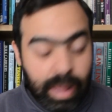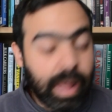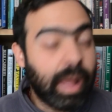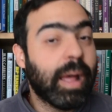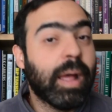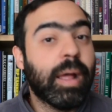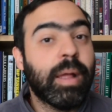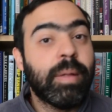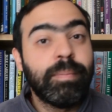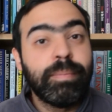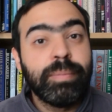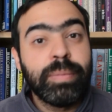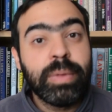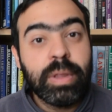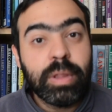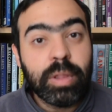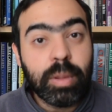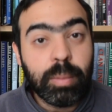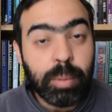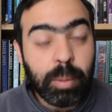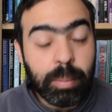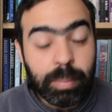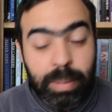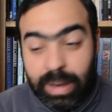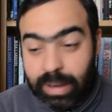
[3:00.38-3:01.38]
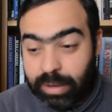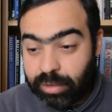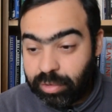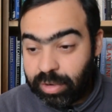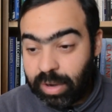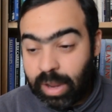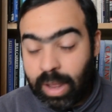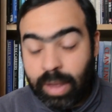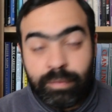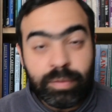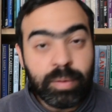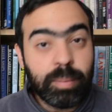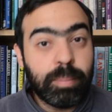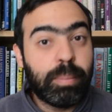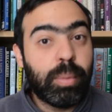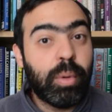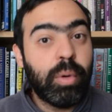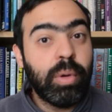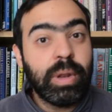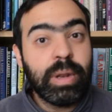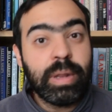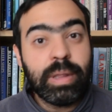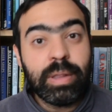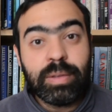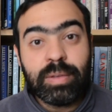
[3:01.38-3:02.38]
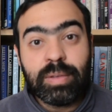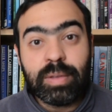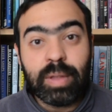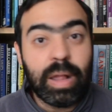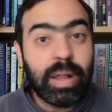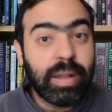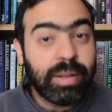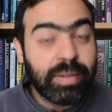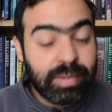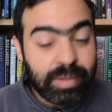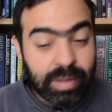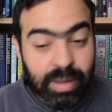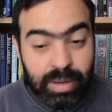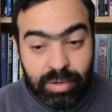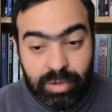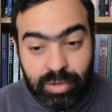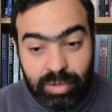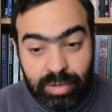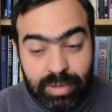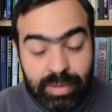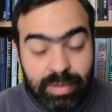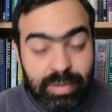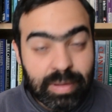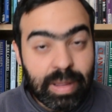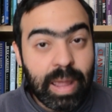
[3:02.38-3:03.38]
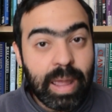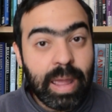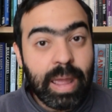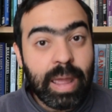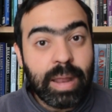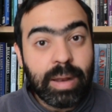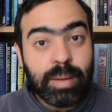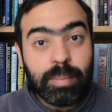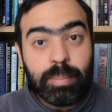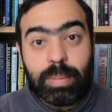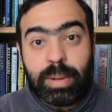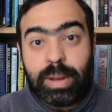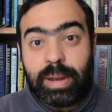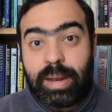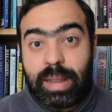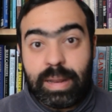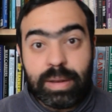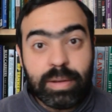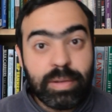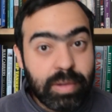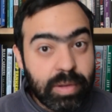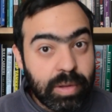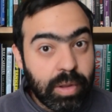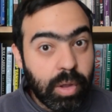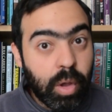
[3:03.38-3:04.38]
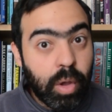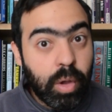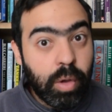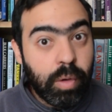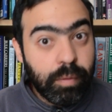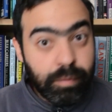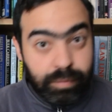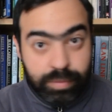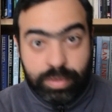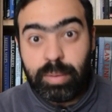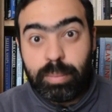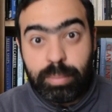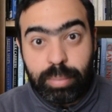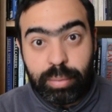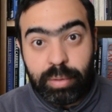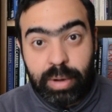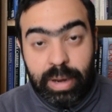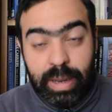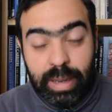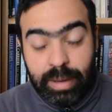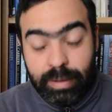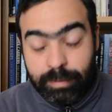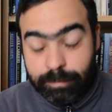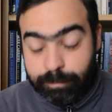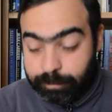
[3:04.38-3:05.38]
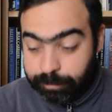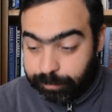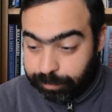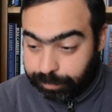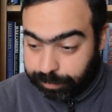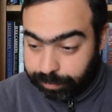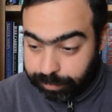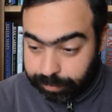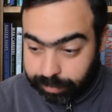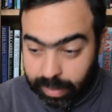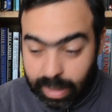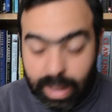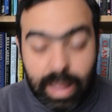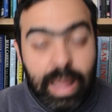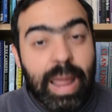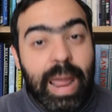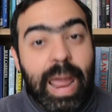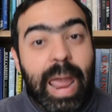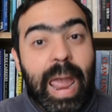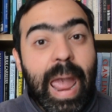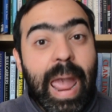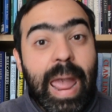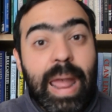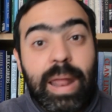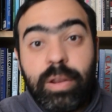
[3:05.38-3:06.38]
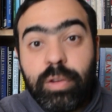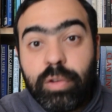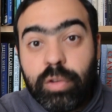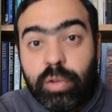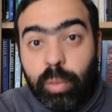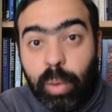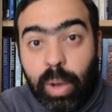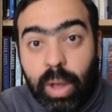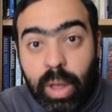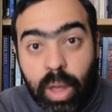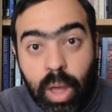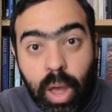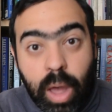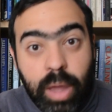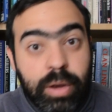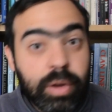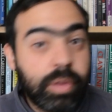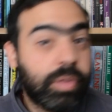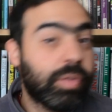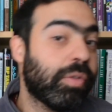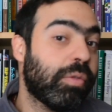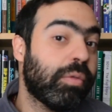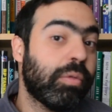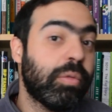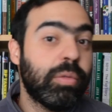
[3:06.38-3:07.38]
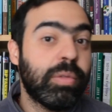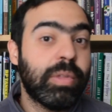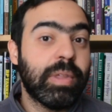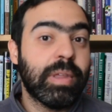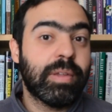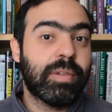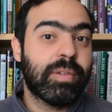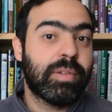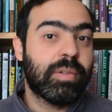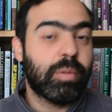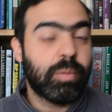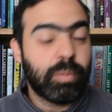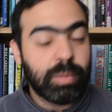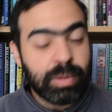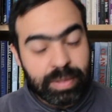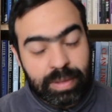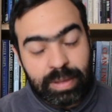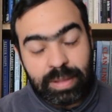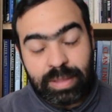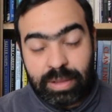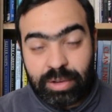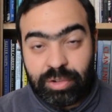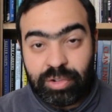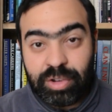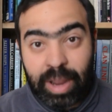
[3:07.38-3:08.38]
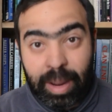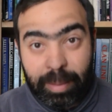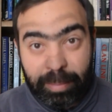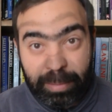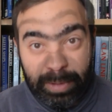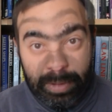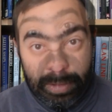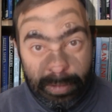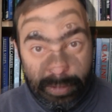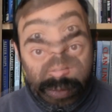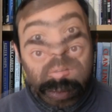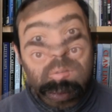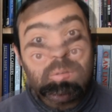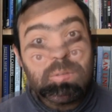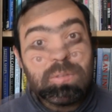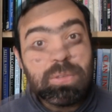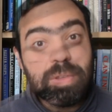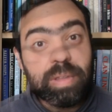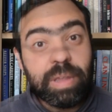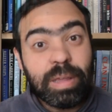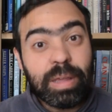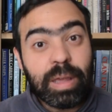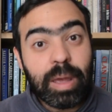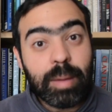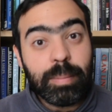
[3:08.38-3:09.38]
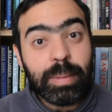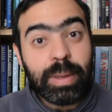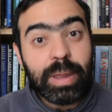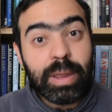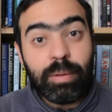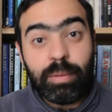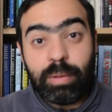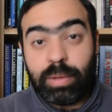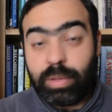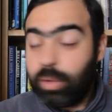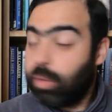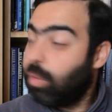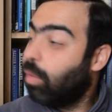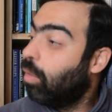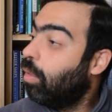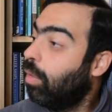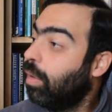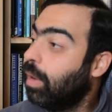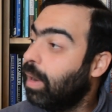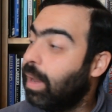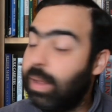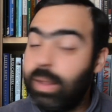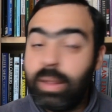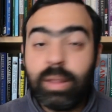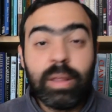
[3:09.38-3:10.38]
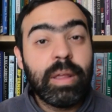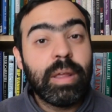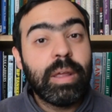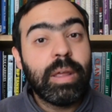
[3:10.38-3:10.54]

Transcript: uh, the propeller shaft, boilers, hull sections, and plenty of debris. And you are guided through this within the chapters. As no doubt you're seeing up here in the corner,